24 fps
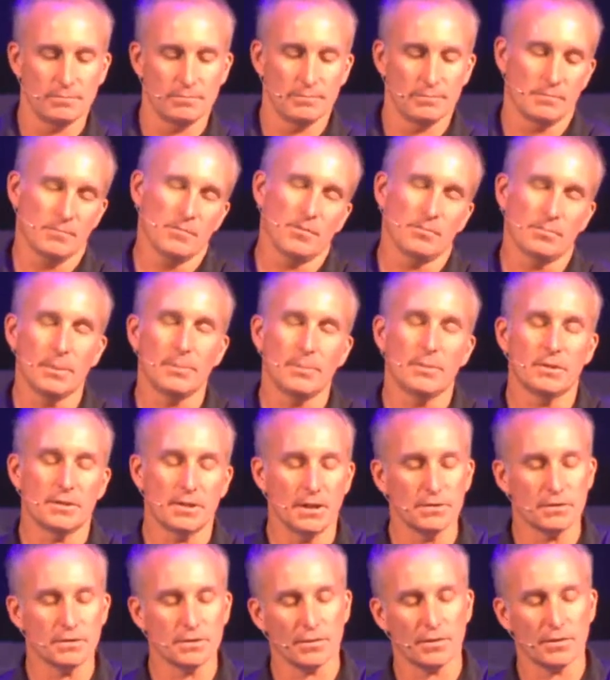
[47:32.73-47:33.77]
or maybe
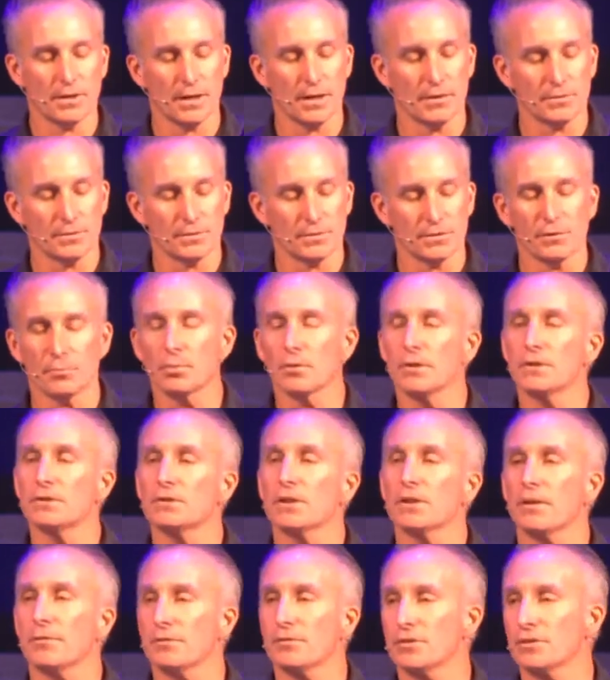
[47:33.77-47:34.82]
tens of thousands, of police
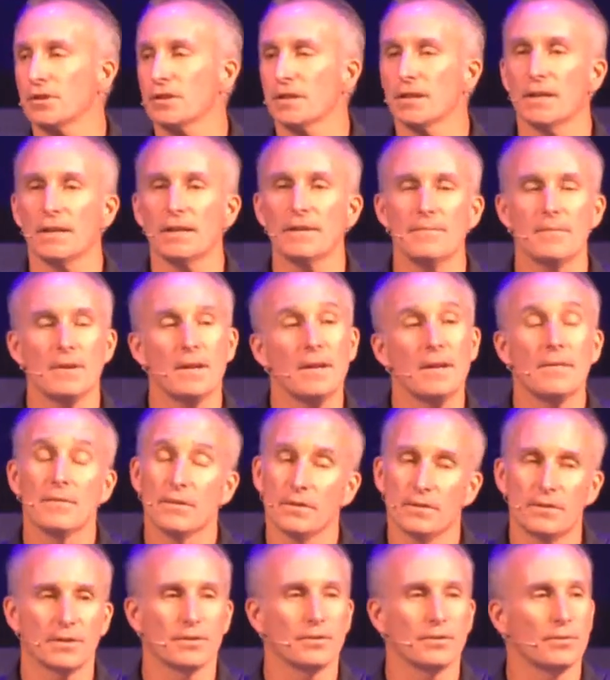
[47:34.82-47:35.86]
officers today
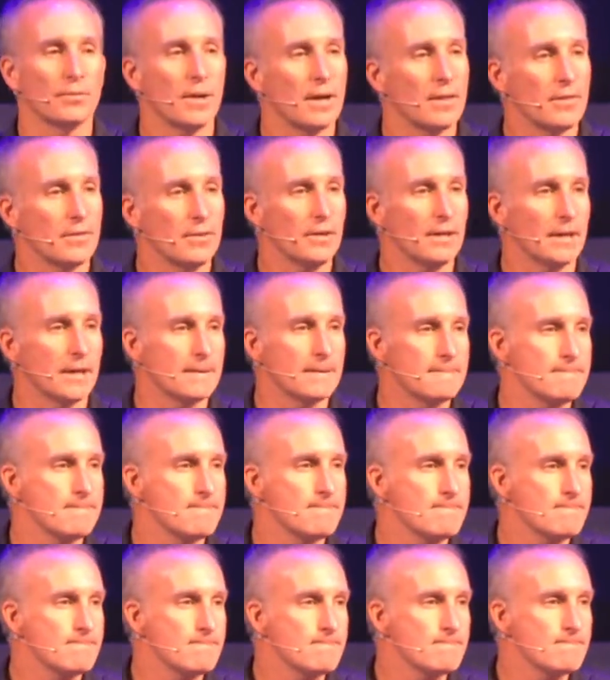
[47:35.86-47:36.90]
that did the right thing.
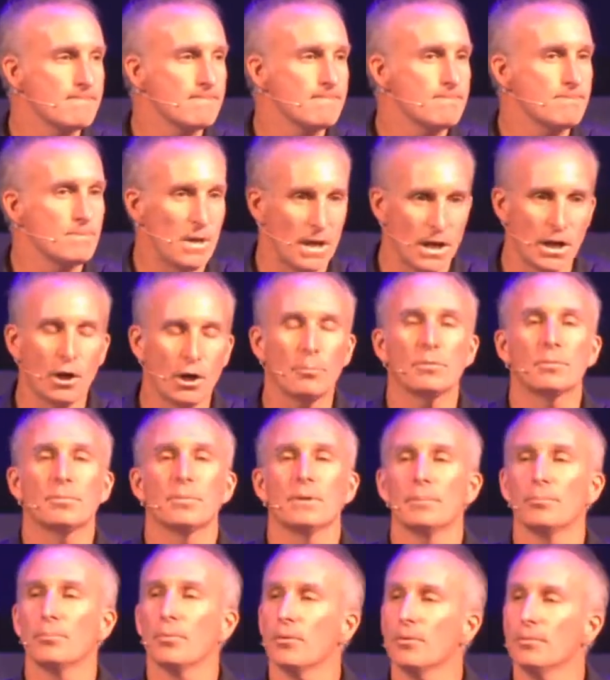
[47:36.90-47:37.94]
They helped
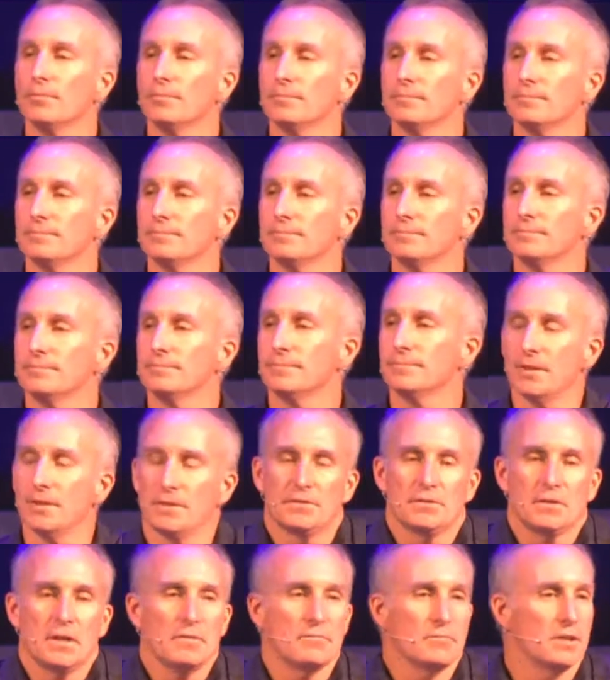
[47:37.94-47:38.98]
people, they
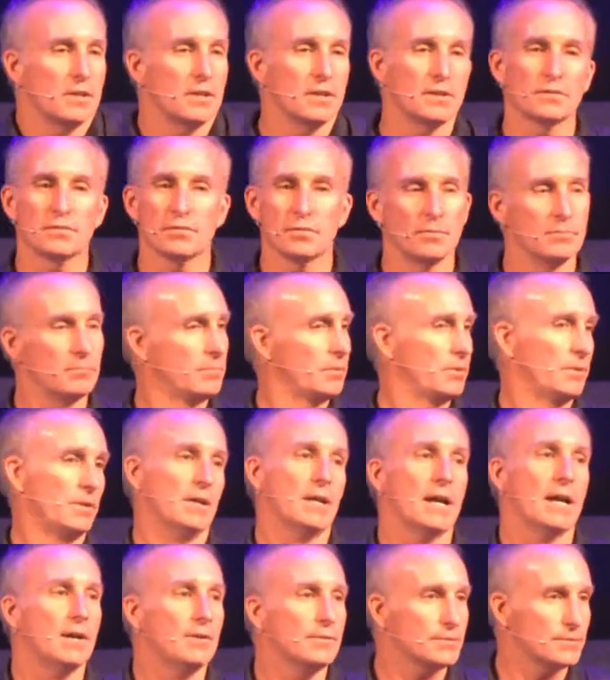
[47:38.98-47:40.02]
saved kids from burning
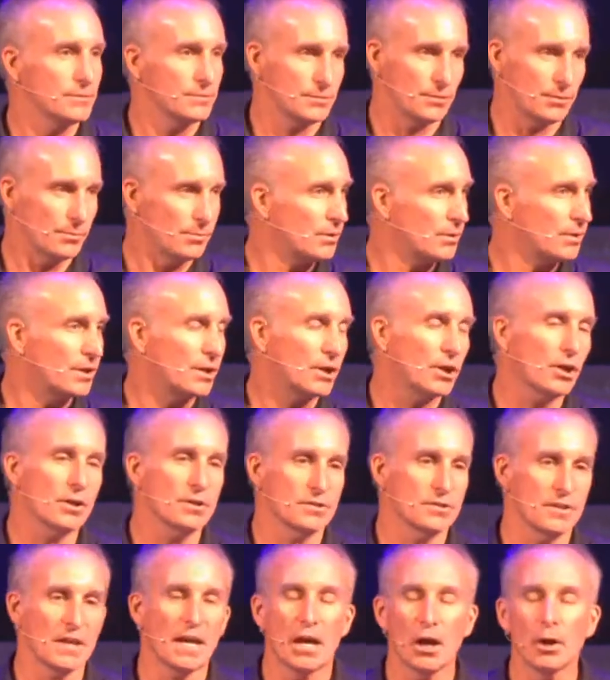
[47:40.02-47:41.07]
houses or burning cars.
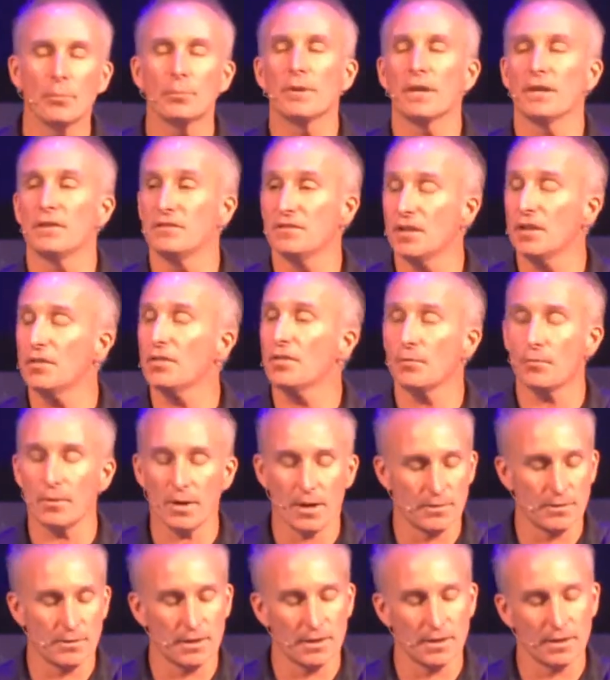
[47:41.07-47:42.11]
They helped, they did the right
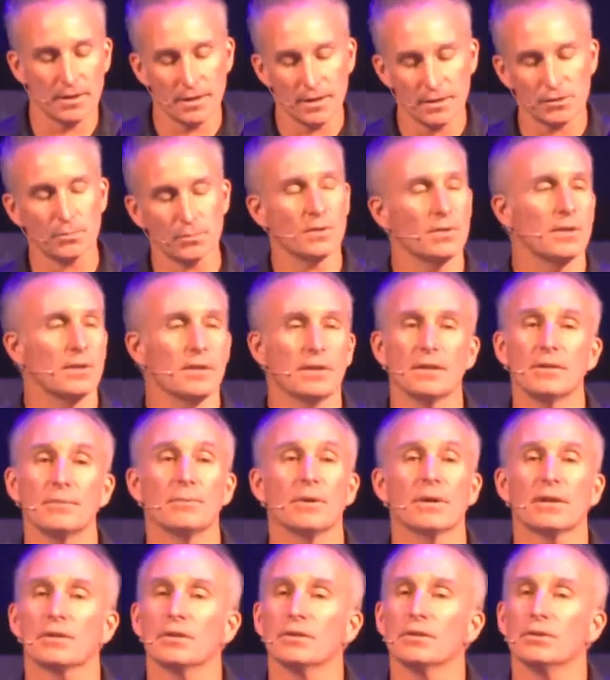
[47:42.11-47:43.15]
thing, and guess what? They didn't
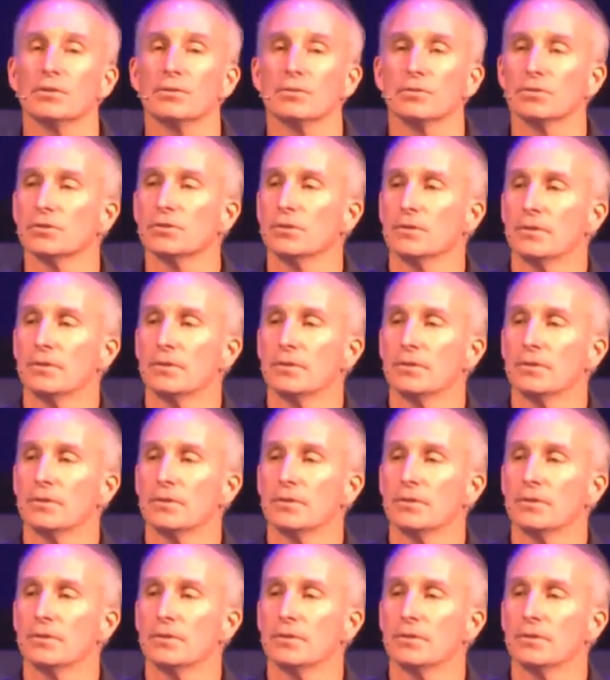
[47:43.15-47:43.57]
make the news.